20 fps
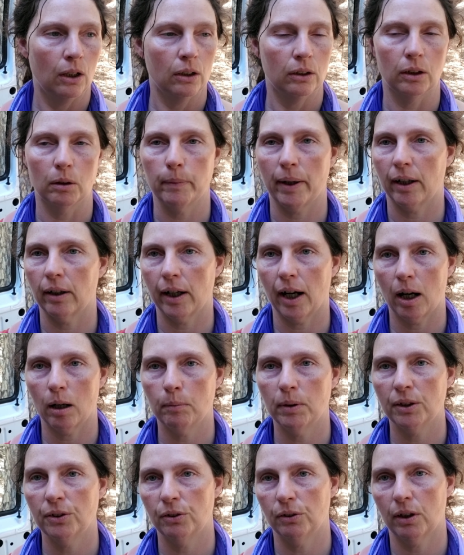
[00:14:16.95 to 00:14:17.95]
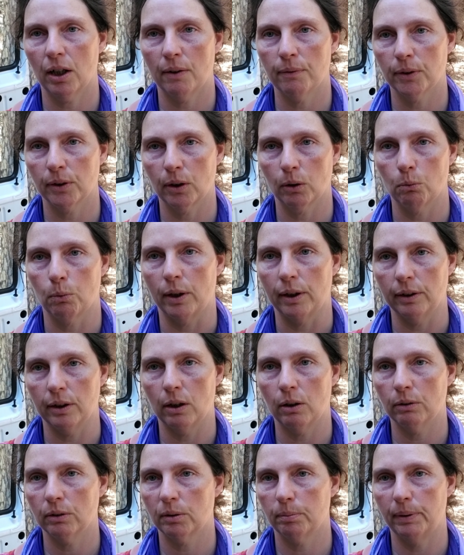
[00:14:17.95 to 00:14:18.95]
no matter how much you cover your
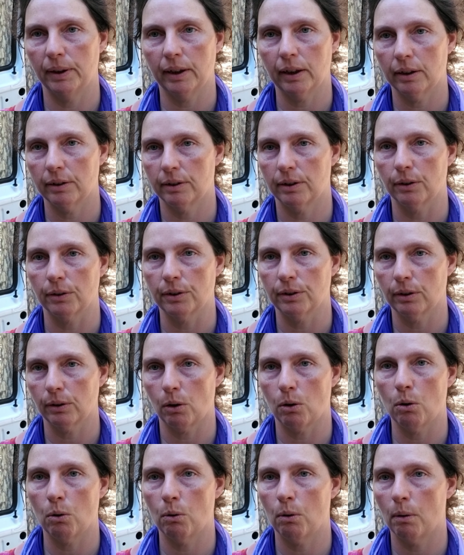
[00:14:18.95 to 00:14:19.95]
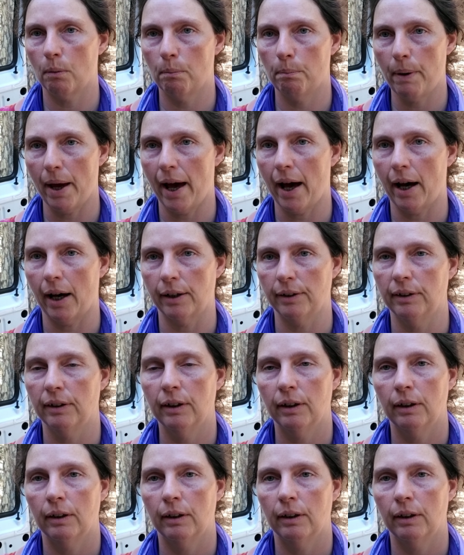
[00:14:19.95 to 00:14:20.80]
windows, because they're so bad